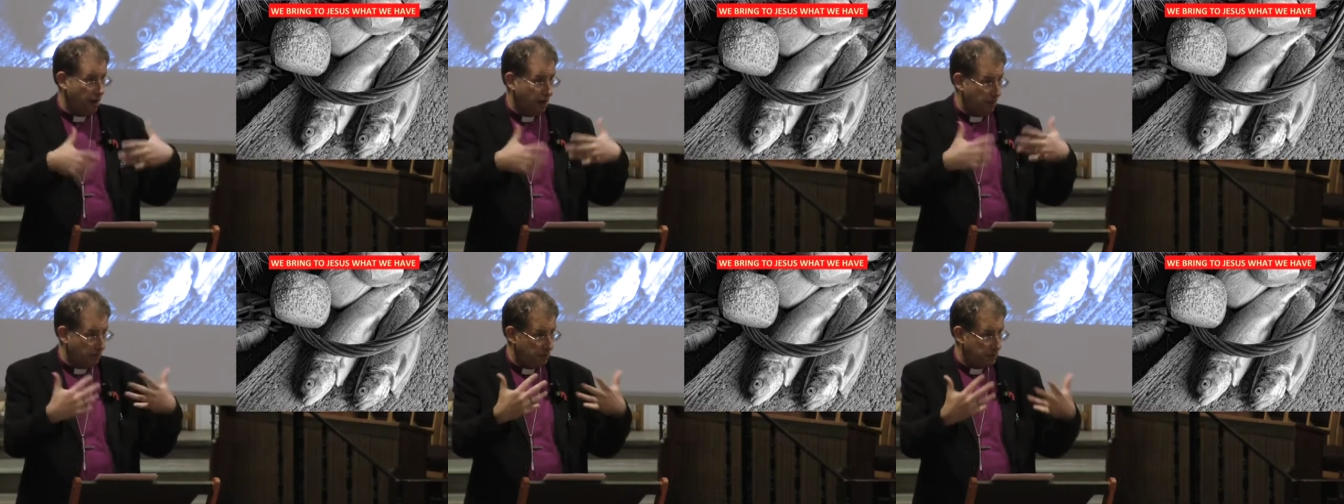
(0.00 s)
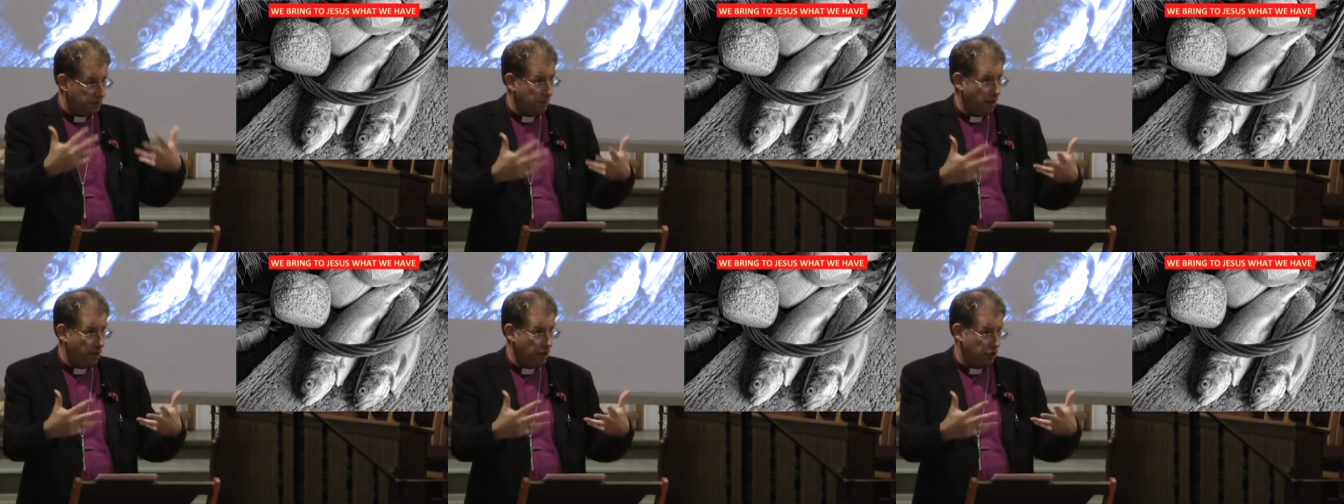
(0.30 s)
it
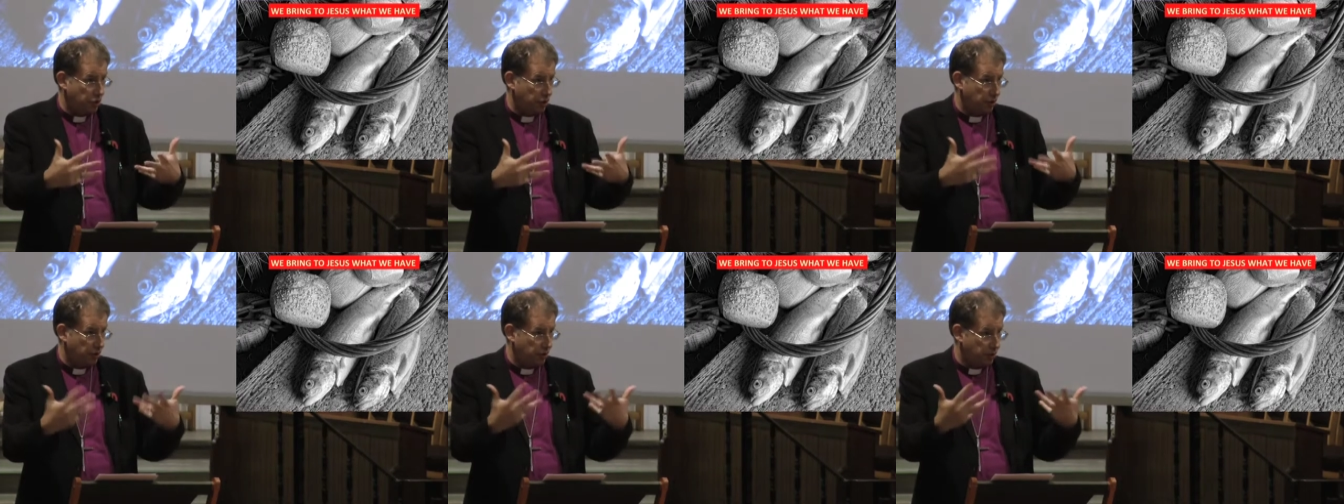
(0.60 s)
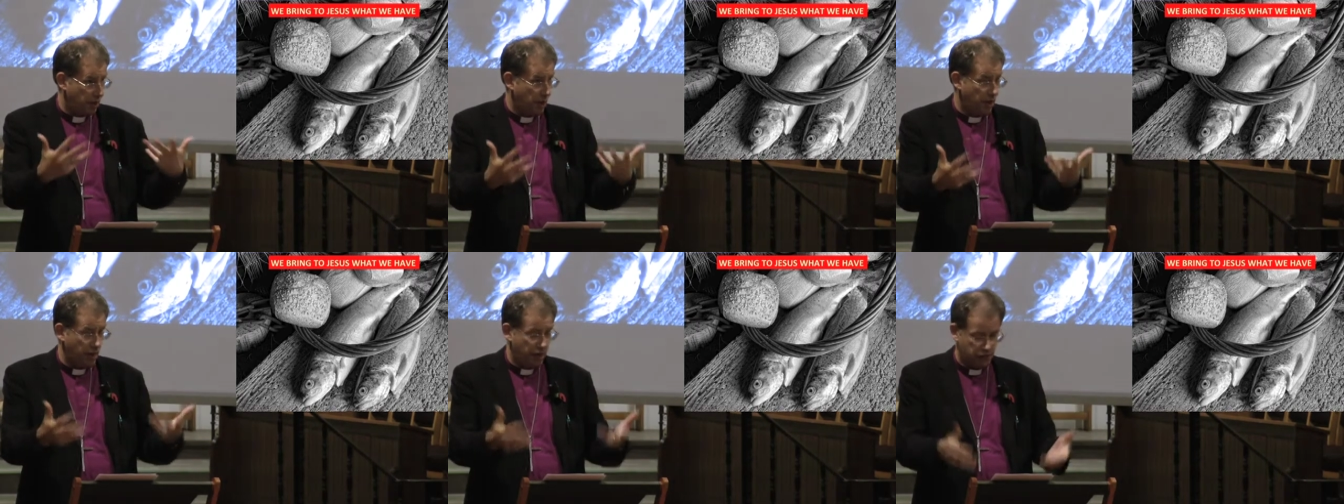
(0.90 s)
was
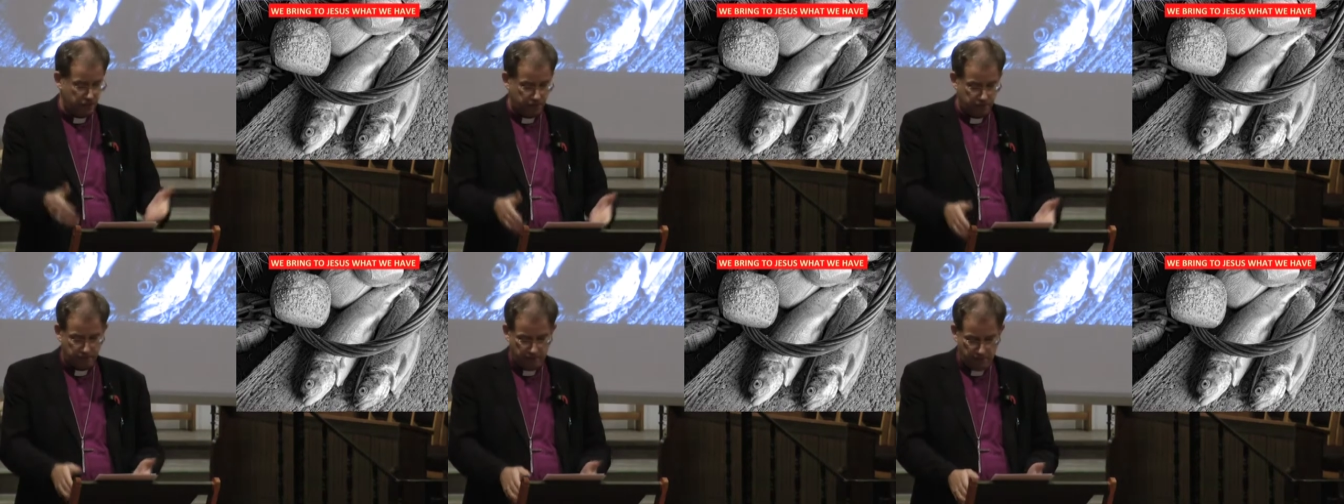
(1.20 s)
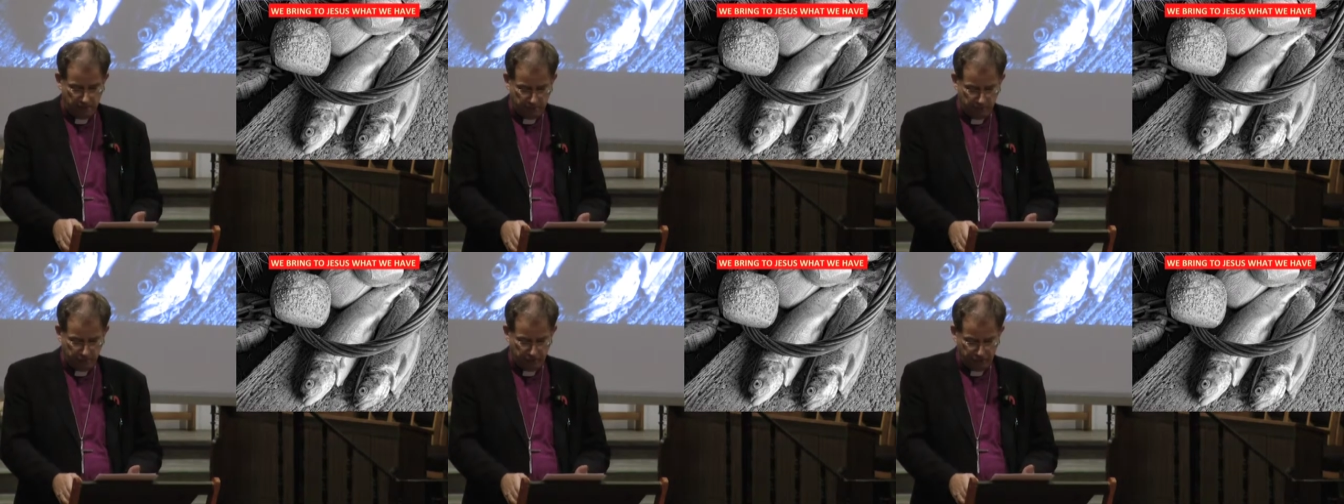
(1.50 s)
mentioned as
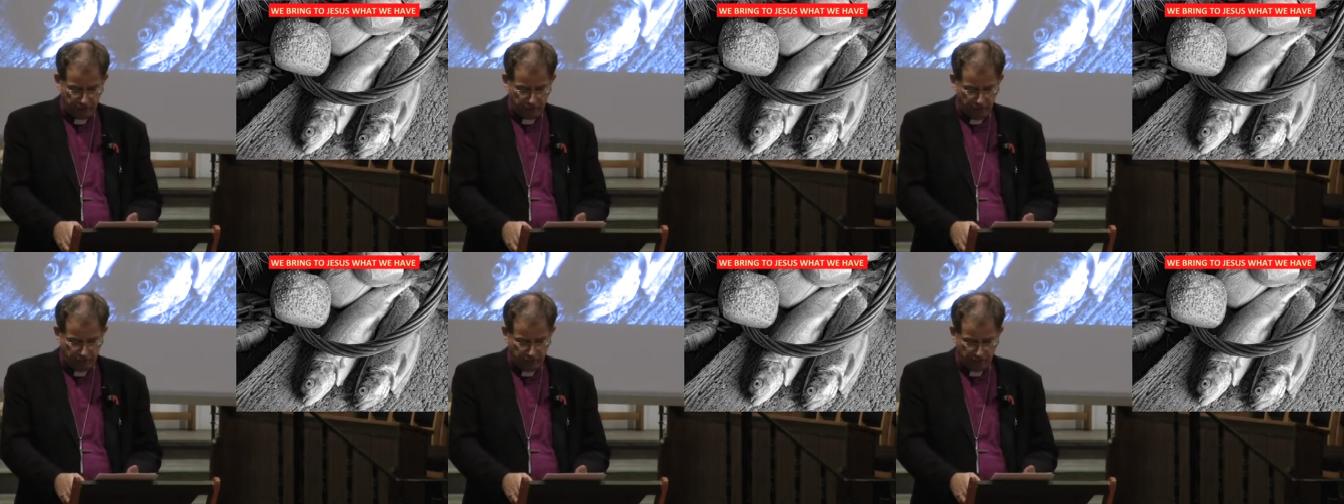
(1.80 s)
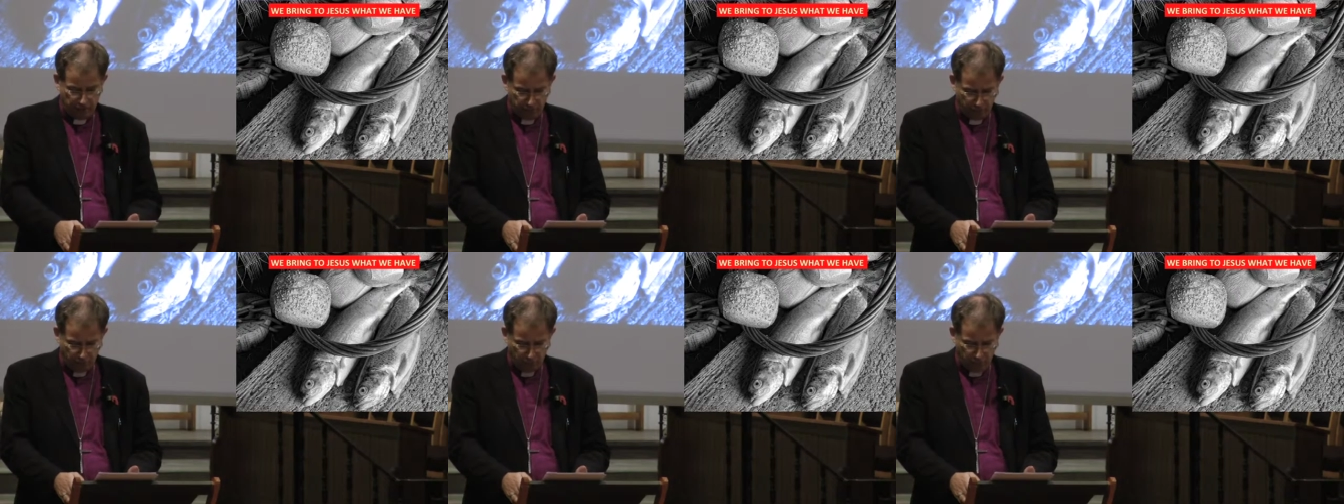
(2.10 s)
people's
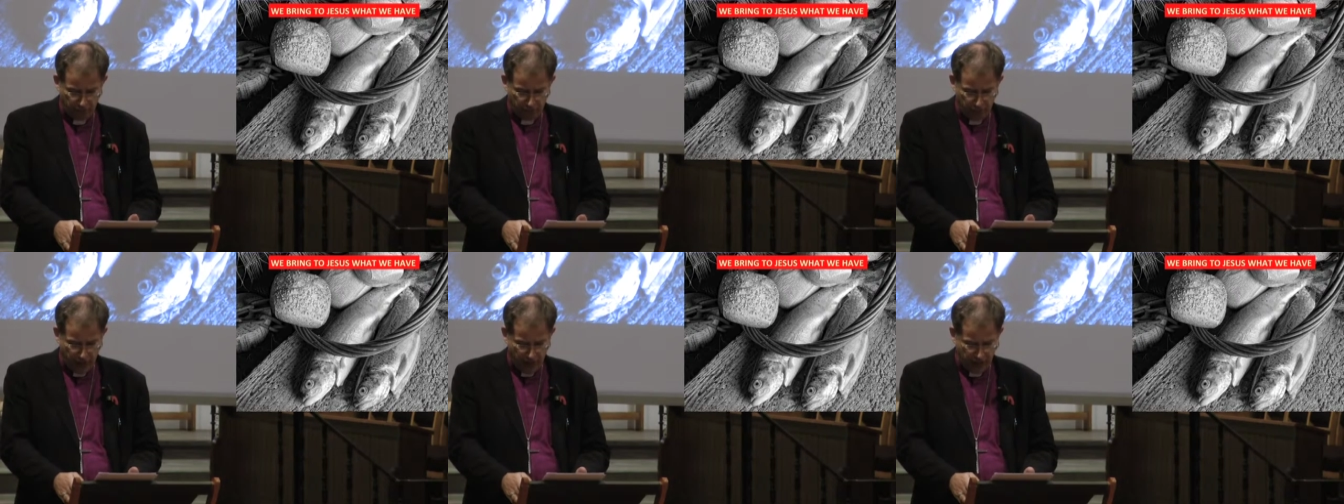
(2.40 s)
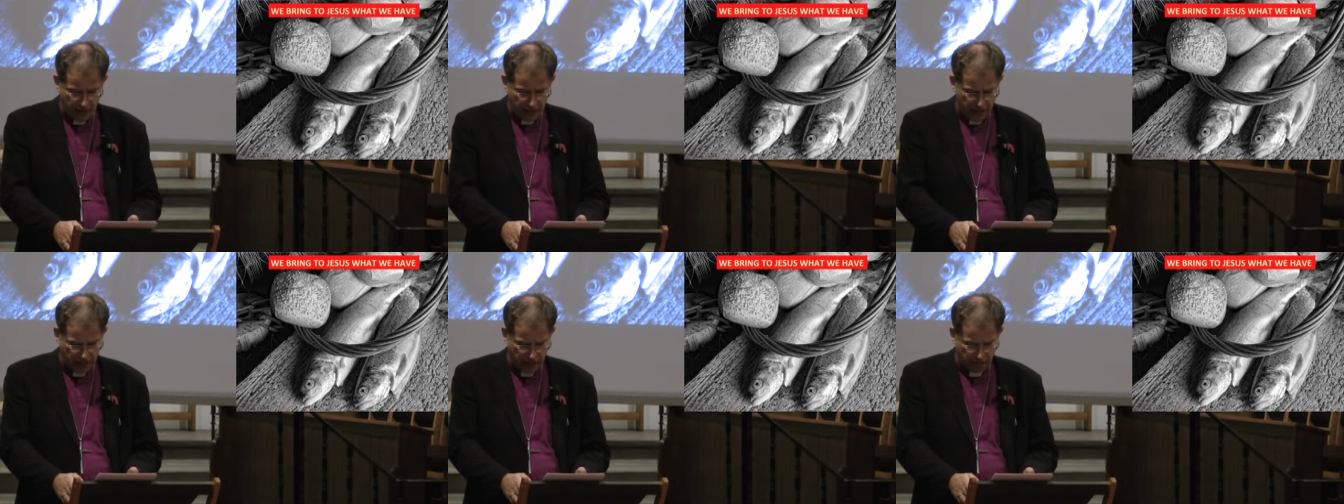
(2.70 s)
favourite more than
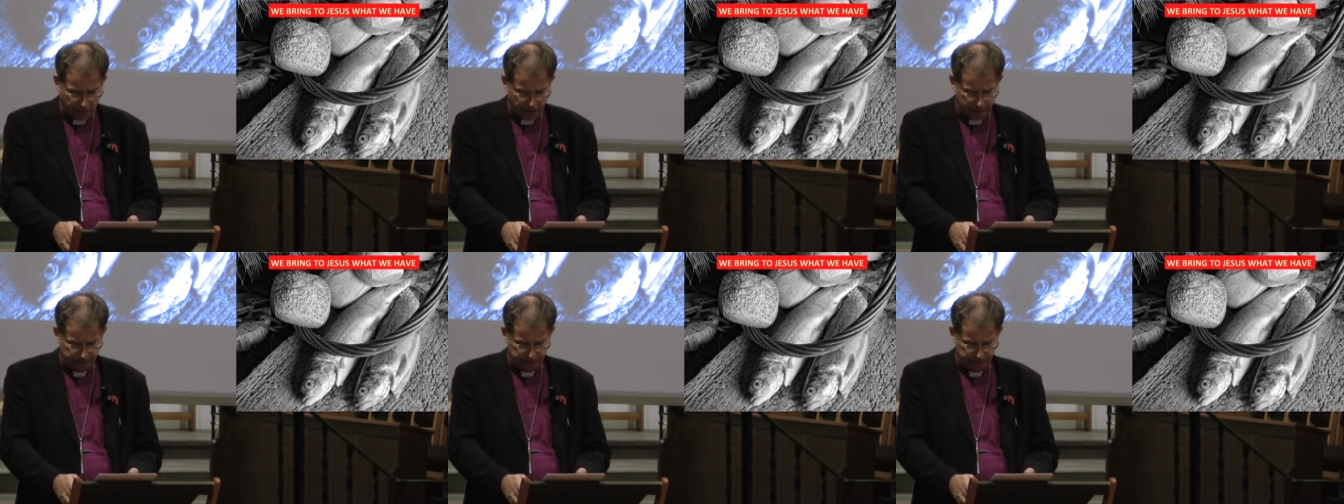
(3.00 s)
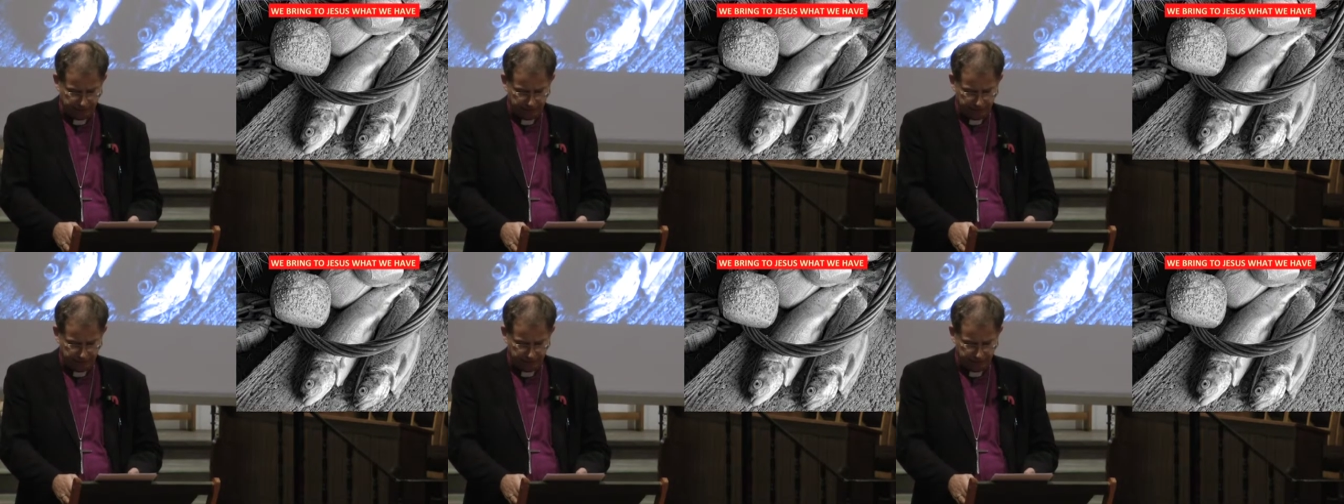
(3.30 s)
any other,